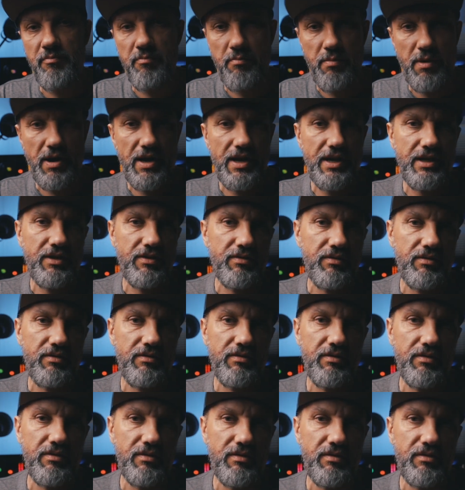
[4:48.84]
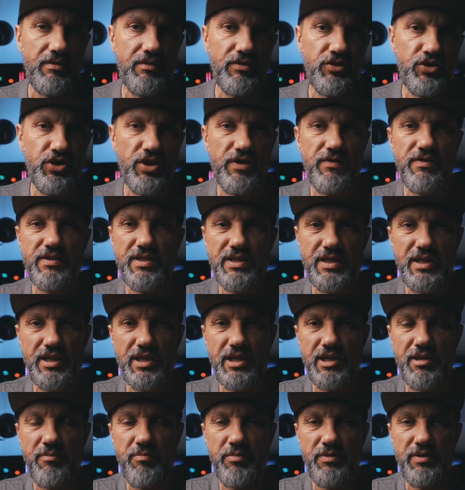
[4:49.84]
Python or
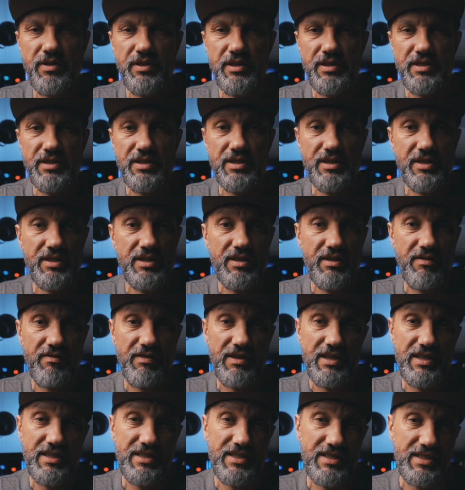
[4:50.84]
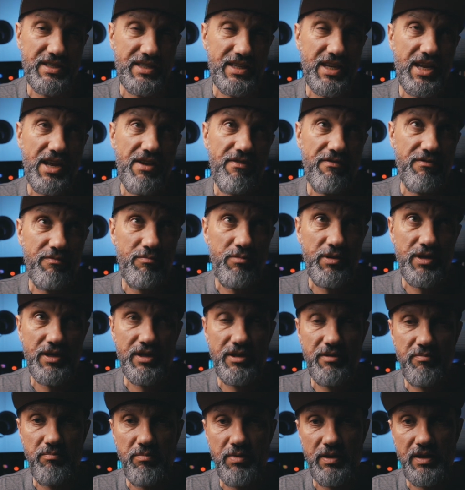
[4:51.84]
JavaScript is quite safe
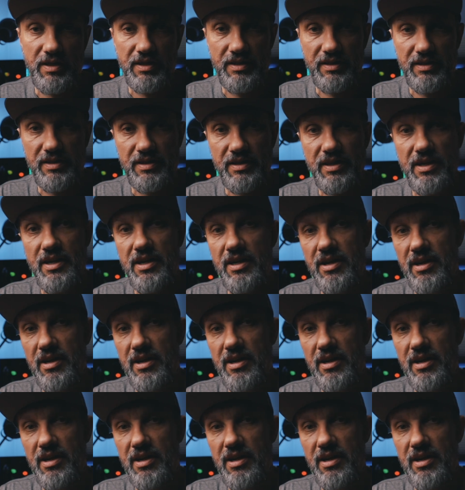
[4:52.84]
bet, but